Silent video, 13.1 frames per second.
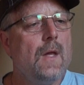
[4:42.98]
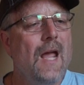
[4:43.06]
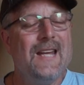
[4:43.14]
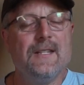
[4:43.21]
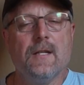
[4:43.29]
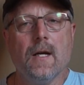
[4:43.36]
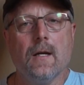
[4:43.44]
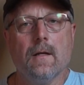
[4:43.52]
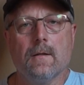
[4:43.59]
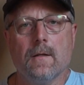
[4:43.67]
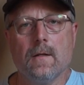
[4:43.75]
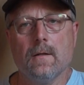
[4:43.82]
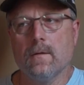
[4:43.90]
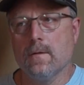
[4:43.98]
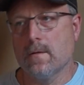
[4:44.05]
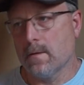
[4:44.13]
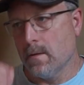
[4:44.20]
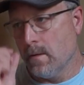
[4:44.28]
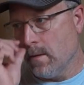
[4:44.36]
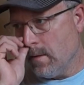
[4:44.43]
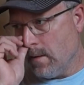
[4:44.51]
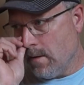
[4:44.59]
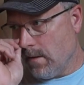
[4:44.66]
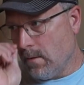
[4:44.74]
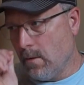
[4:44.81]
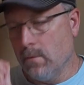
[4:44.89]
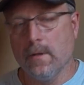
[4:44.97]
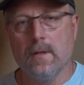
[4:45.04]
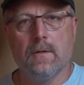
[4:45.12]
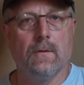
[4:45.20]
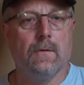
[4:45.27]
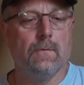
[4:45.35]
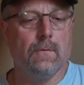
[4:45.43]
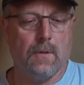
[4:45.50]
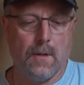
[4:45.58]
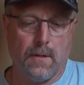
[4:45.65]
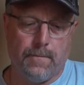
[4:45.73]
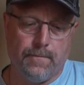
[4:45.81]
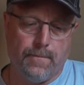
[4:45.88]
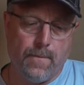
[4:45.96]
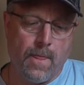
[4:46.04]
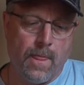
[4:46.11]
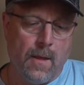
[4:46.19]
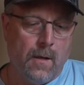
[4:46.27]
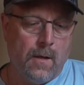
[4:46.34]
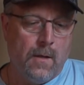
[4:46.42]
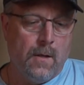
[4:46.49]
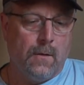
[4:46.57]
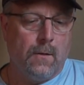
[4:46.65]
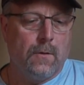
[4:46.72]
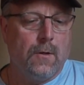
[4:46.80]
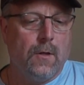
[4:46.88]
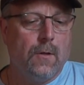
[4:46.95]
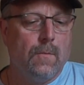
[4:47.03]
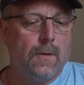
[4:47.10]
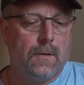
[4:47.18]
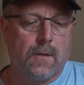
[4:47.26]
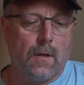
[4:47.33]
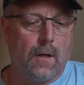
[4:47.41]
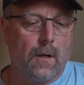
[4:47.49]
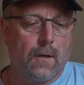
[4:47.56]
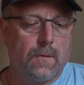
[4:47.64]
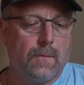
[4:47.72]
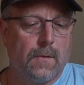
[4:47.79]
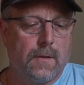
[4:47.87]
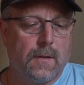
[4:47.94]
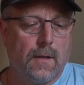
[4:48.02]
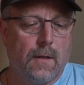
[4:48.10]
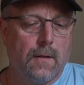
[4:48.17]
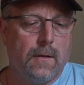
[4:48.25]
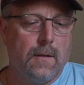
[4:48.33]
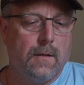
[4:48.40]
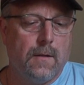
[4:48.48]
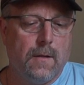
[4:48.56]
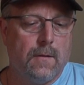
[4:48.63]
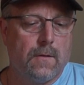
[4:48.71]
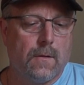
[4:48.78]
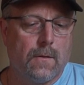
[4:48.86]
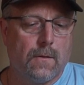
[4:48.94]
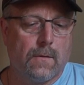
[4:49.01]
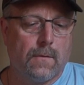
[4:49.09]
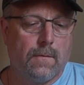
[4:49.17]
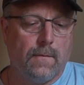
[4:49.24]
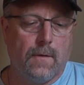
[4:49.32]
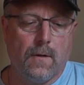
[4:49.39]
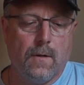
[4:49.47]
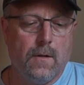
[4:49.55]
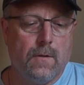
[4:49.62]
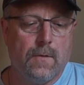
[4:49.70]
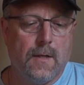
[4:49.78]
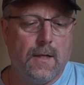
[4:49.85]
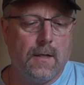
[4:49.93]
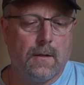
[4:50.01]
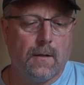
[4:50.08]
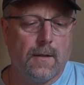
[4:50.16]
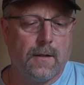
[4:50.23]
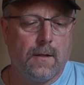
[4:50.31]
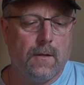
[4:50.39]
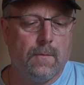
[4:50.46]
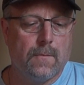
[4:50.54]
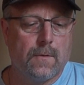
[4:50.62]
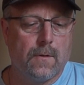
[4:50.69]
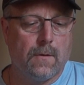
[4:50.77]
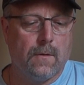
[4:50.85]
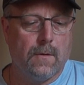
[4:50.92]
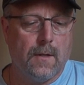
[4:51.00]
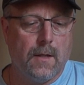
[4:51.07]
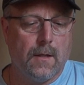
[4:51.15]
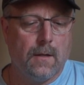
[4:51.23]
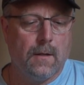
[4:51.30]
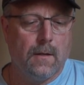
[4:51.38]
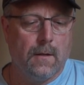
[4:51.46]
I second these only to good Cuban cigars, but these are very unique, like Cubans are unique.